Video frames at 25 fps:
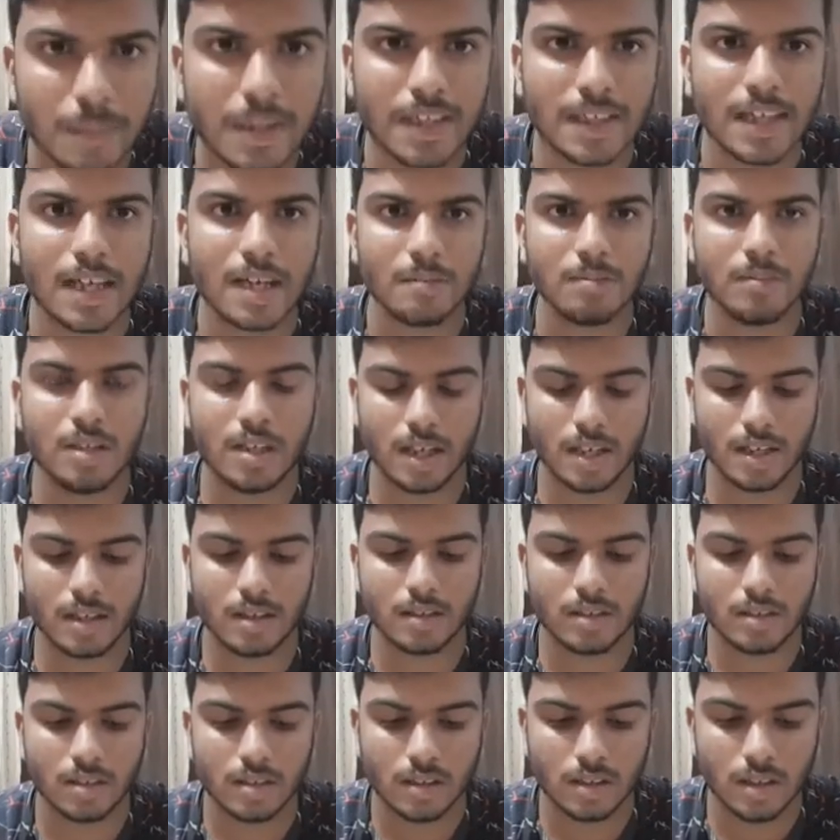type that,
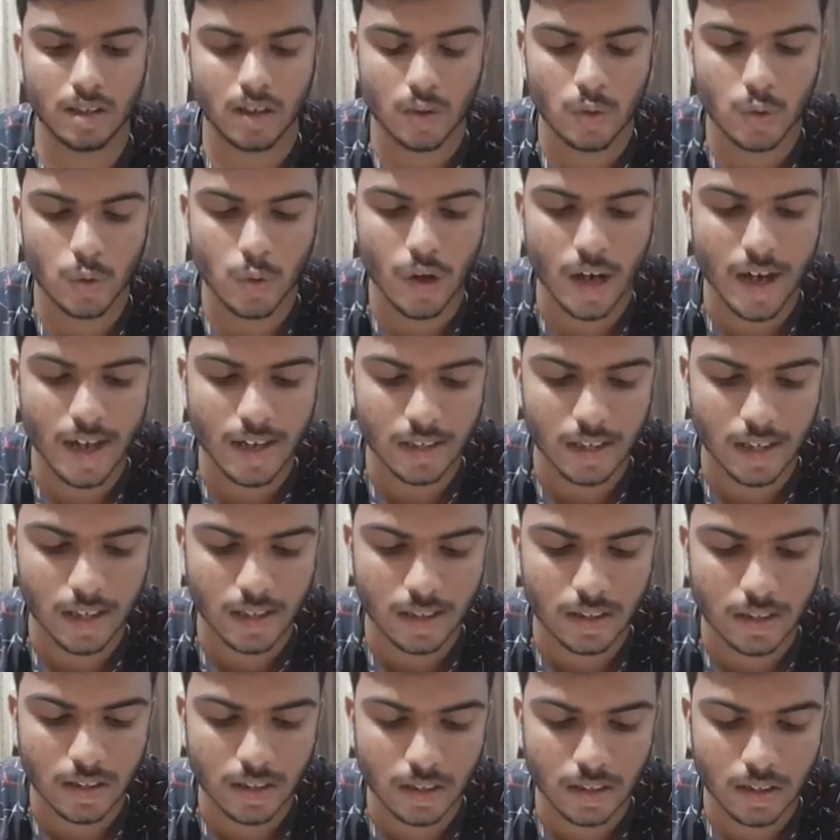how to add that.
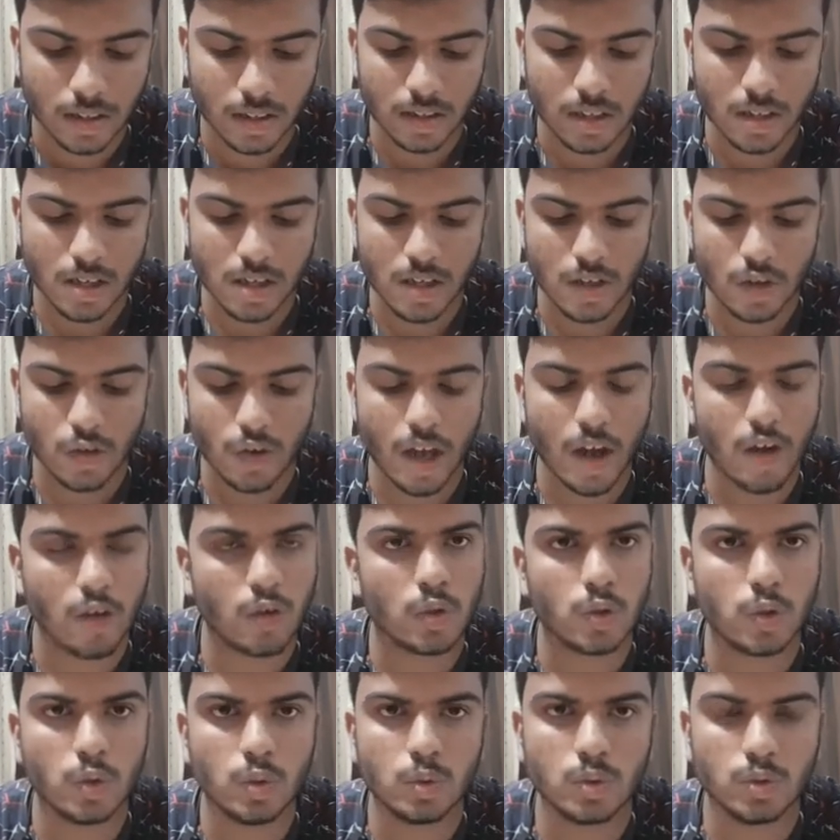You have
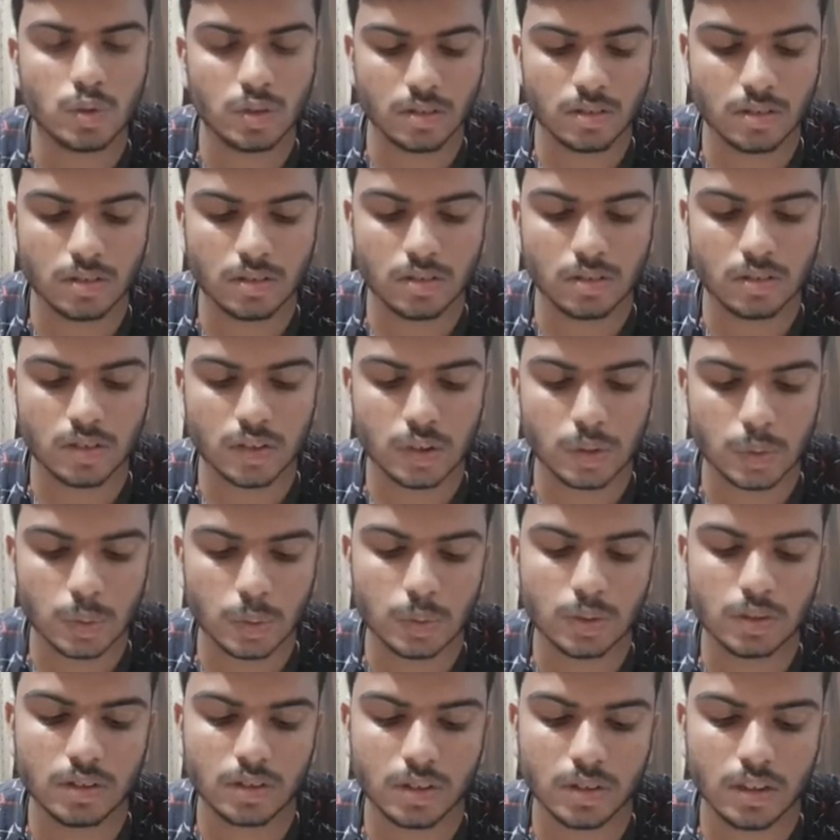to
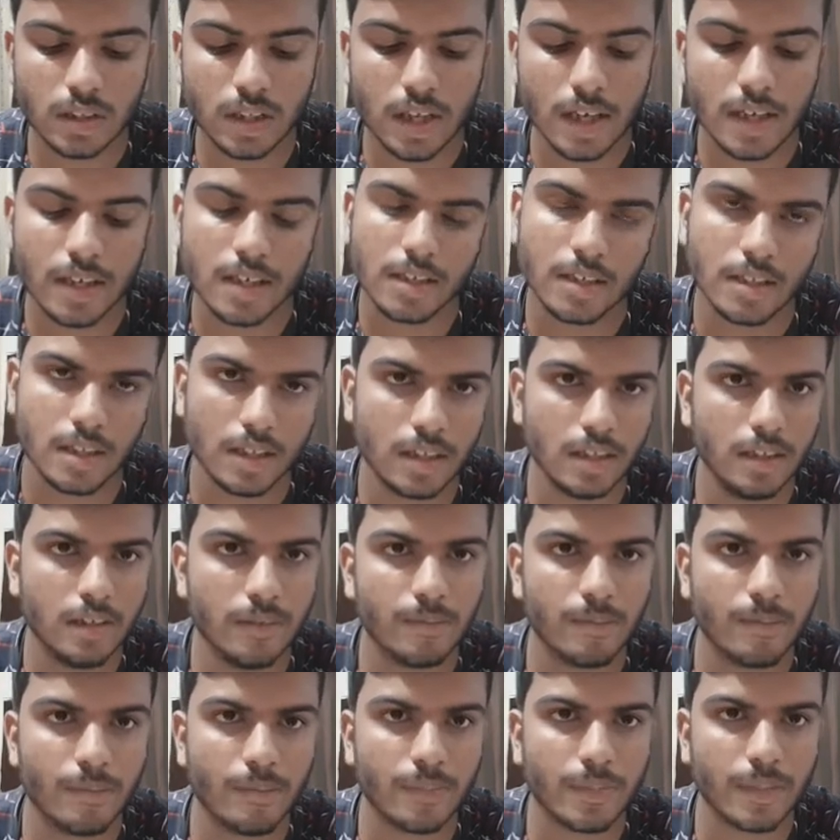choose anything
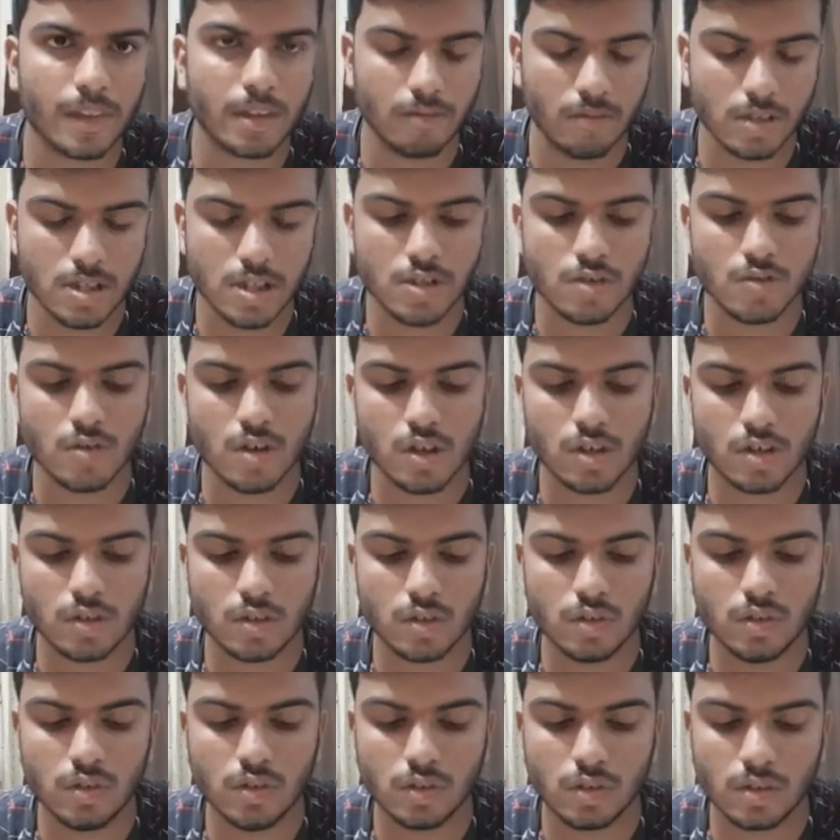which you want
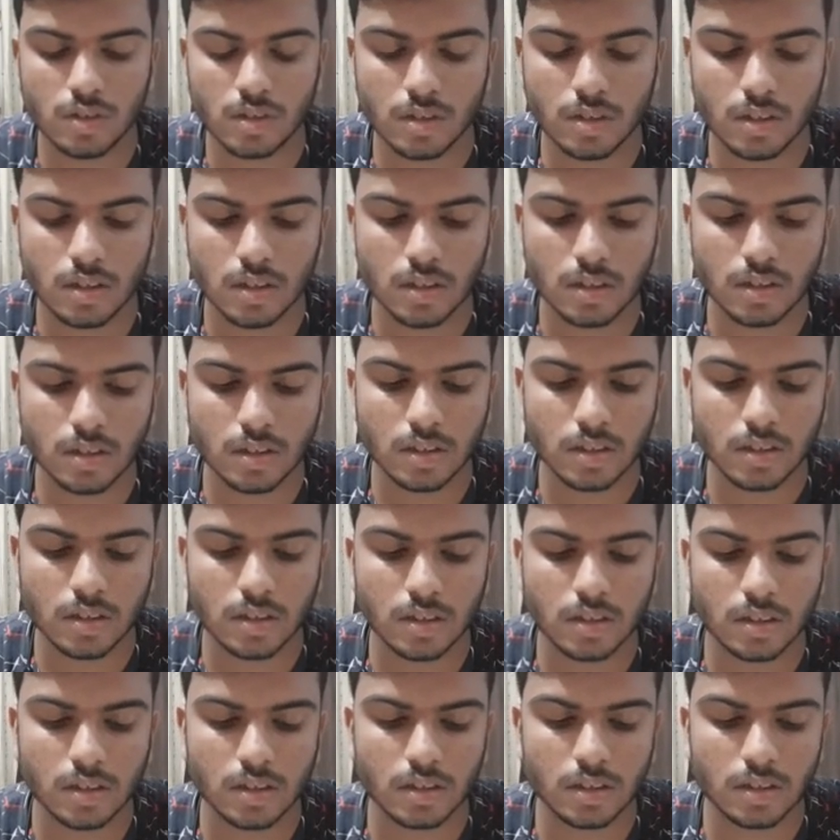to
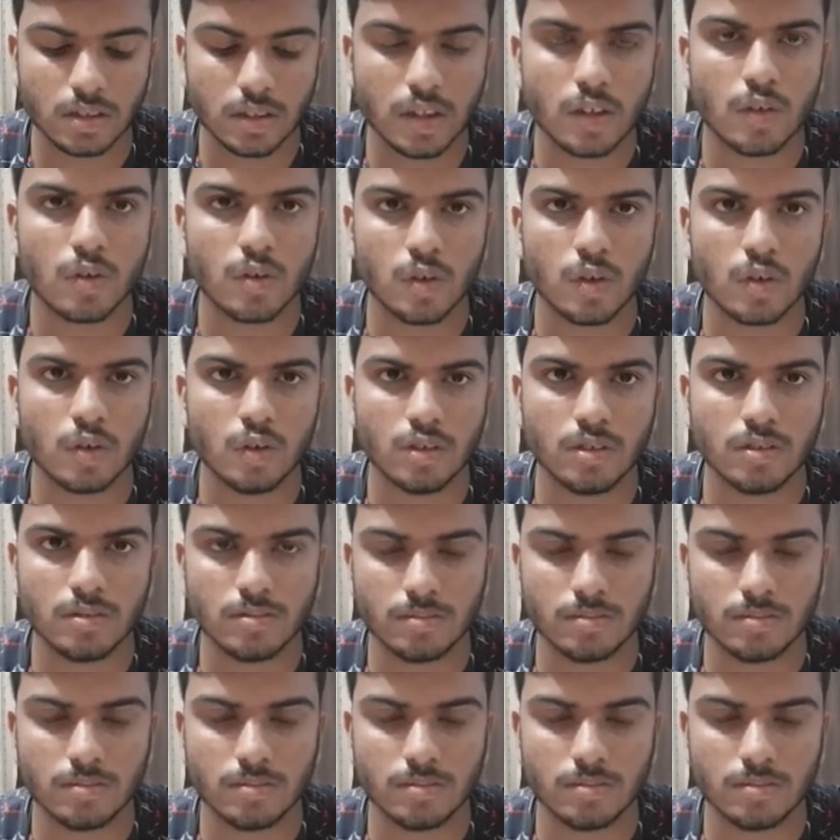download.